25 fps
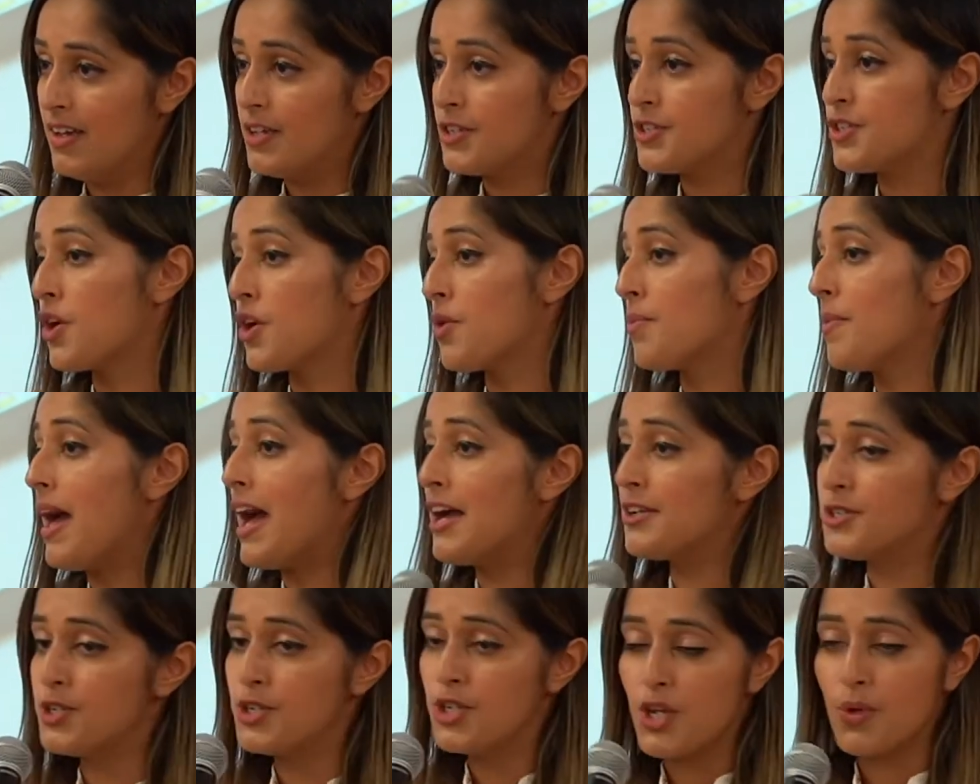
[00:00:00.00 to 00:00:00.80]
So
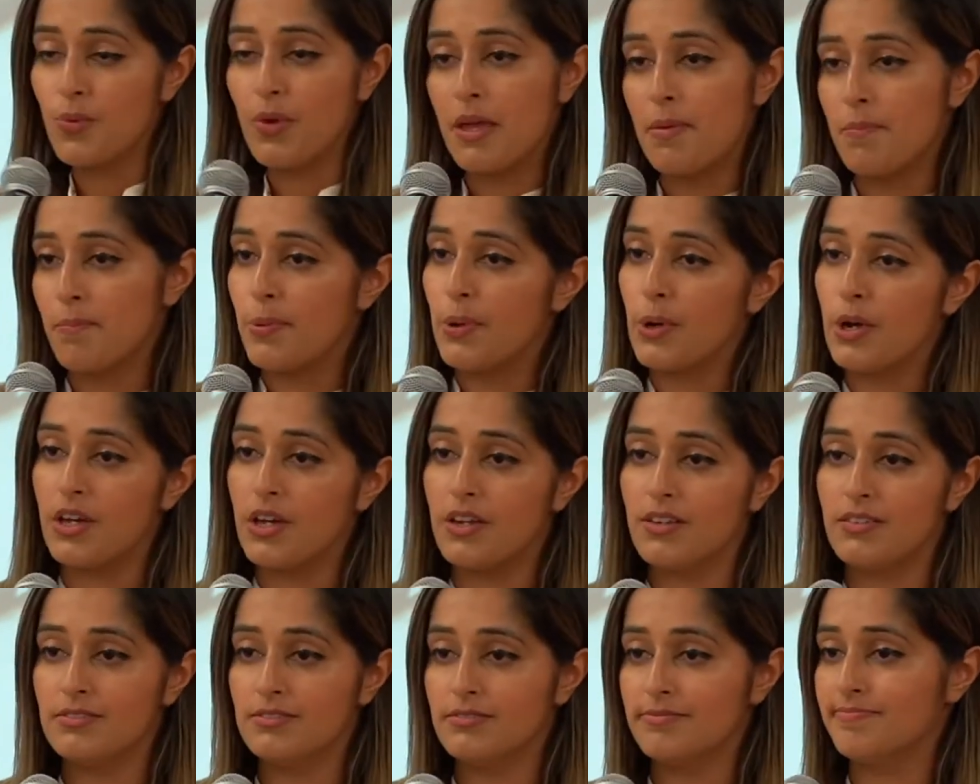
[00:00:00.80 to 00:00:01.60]
imagine you input,
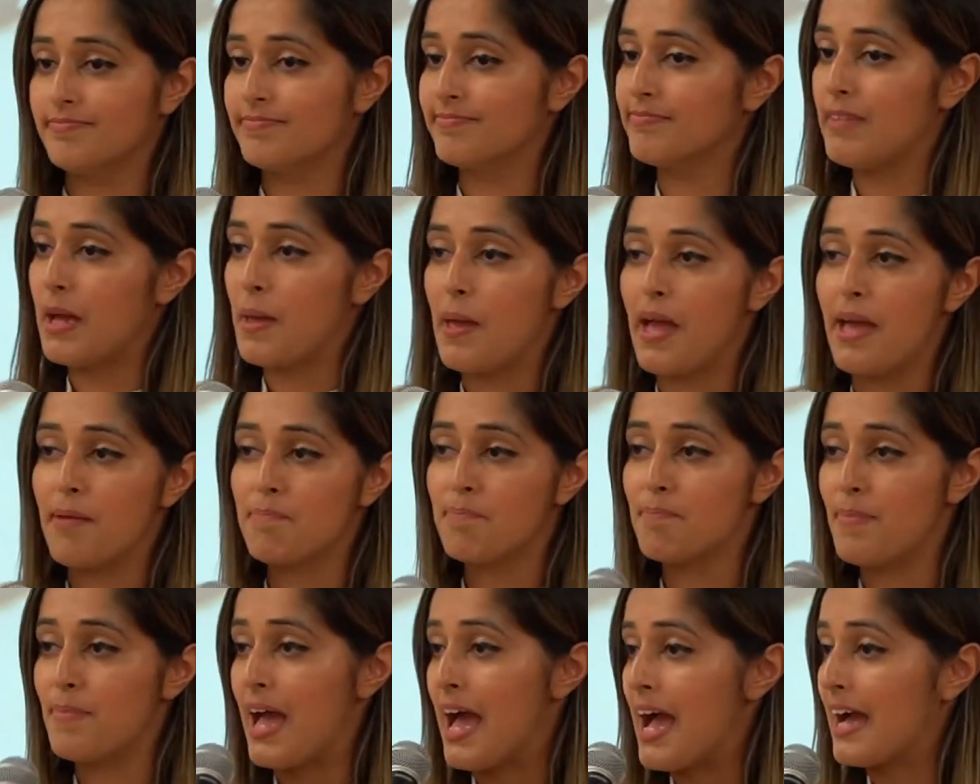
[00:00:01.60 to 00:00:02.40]
my
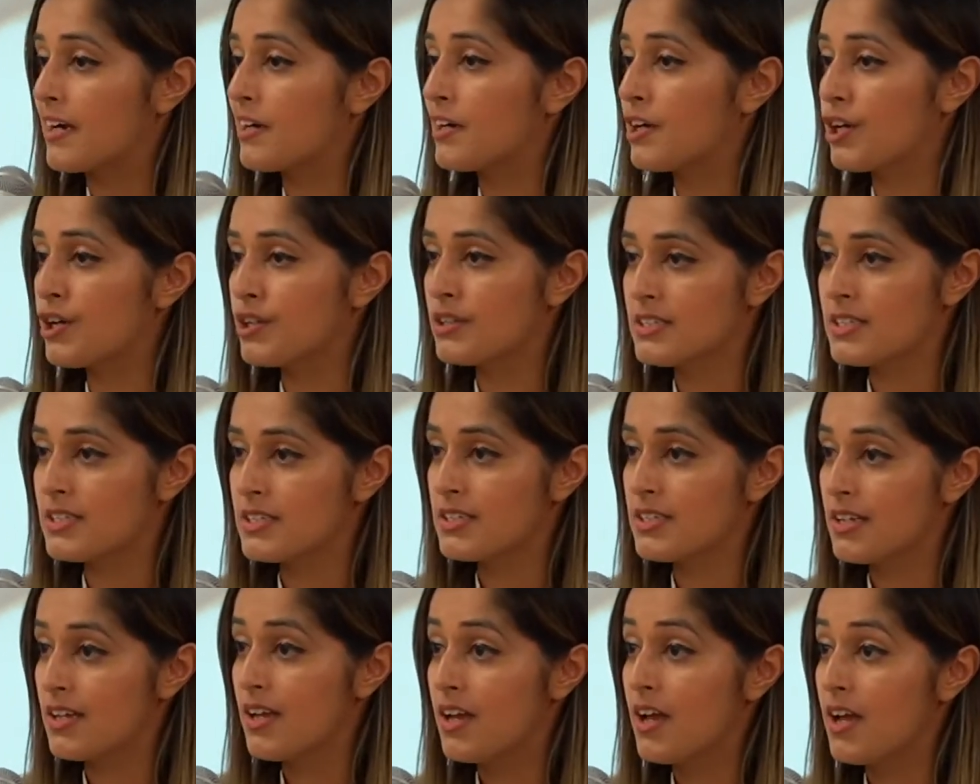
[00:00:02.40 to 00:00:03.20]
back hurts,
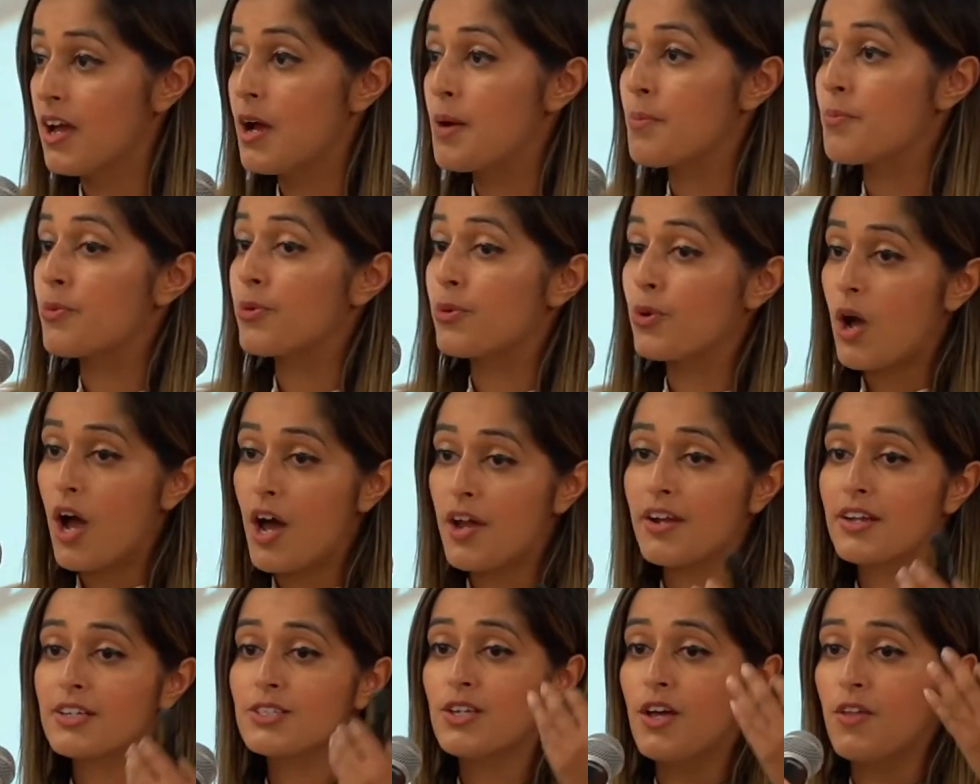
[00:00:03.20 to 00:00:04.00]

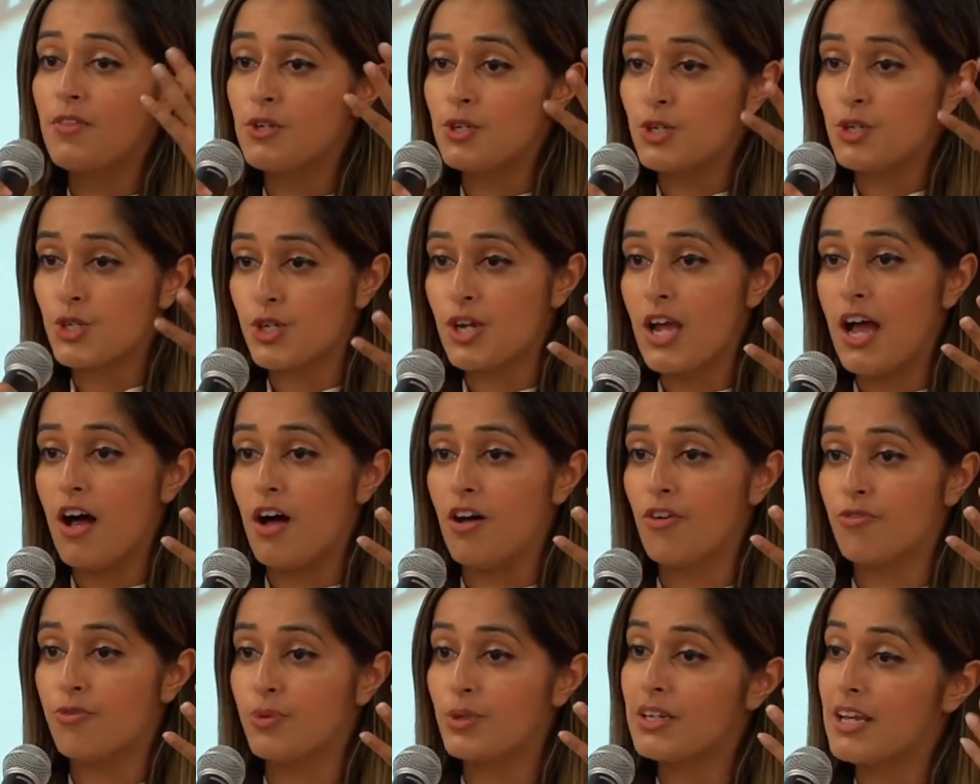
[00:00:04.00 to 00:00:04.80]
products on the
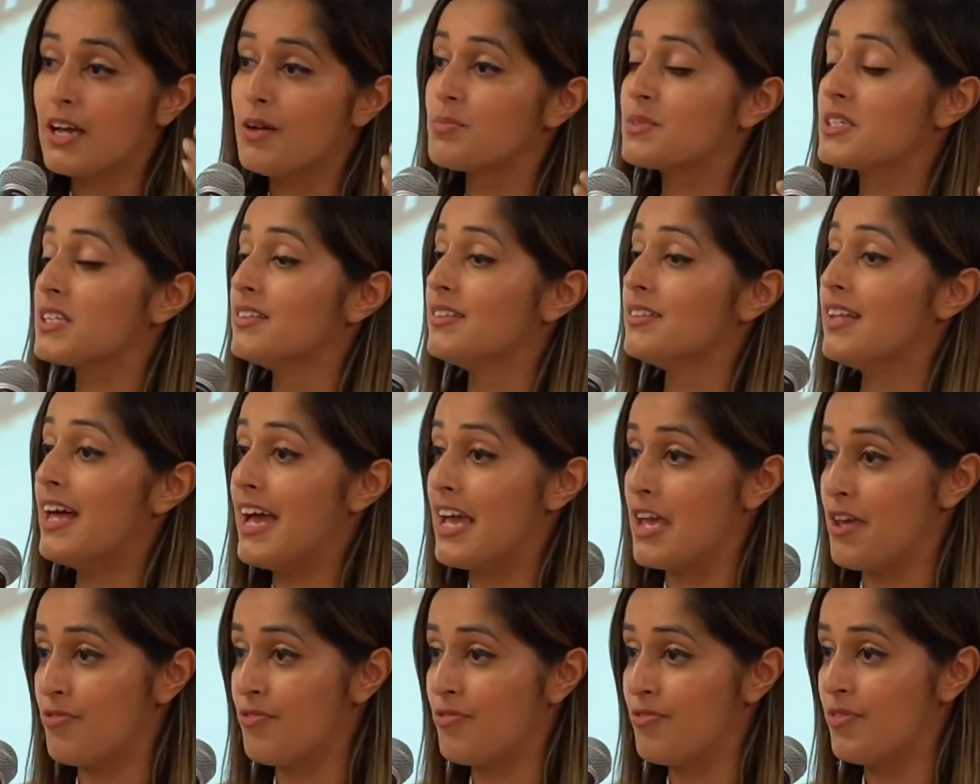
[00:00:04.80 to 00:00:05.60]
shelf would come to
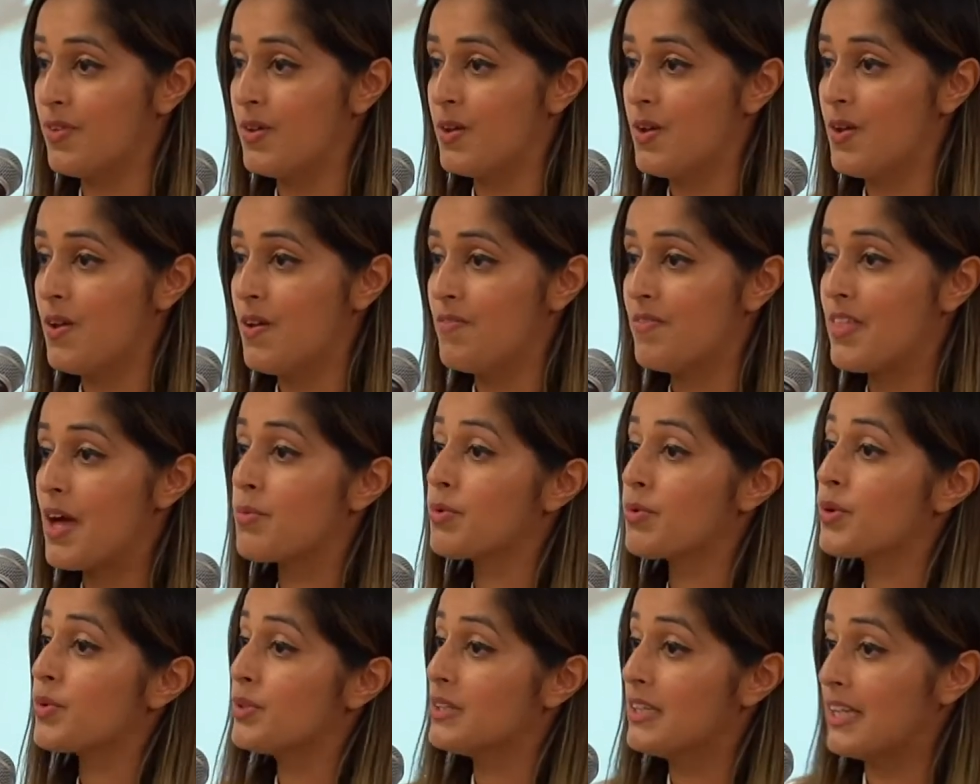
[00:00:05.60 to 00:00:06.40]
life
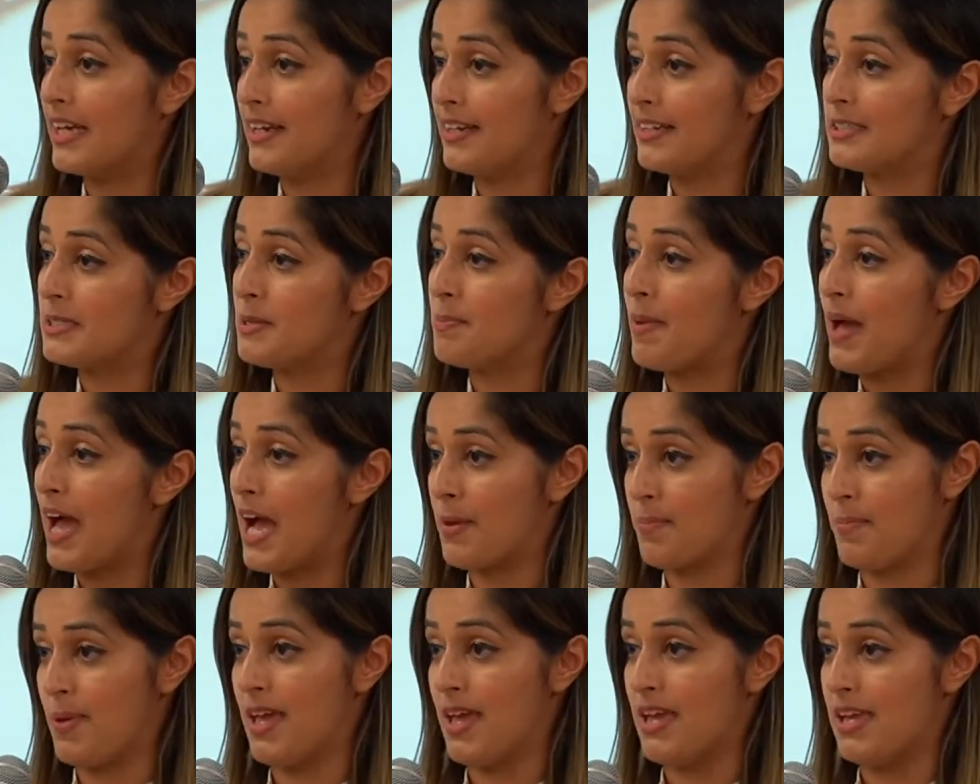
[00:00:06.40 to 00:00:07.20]
that were related to
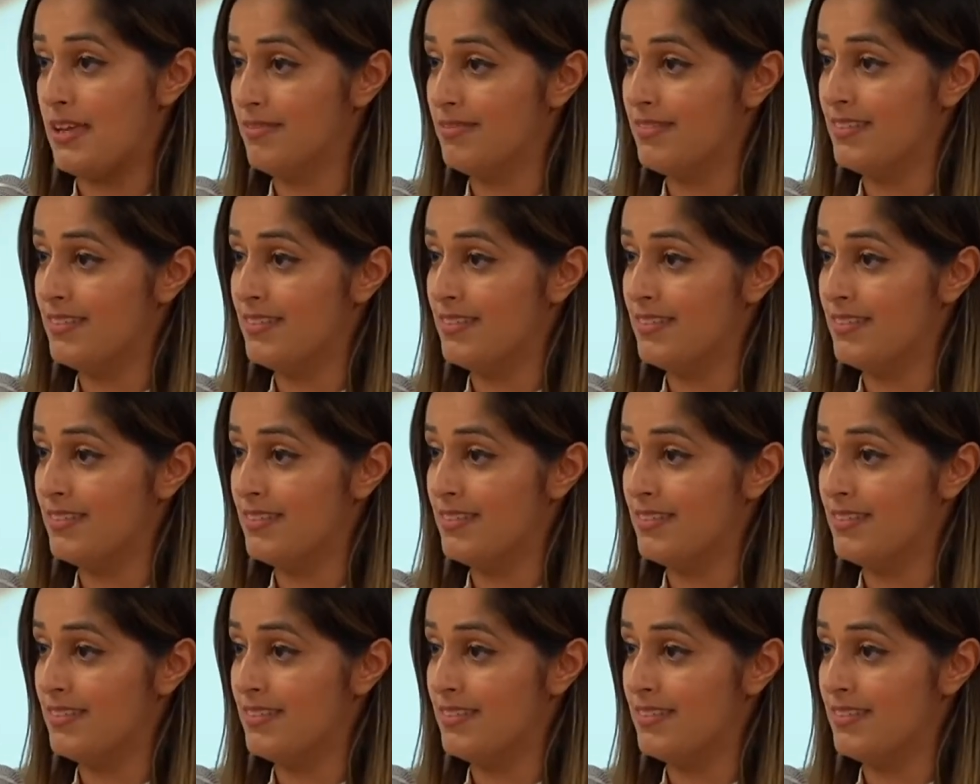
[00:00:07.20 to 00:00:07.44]
back pain.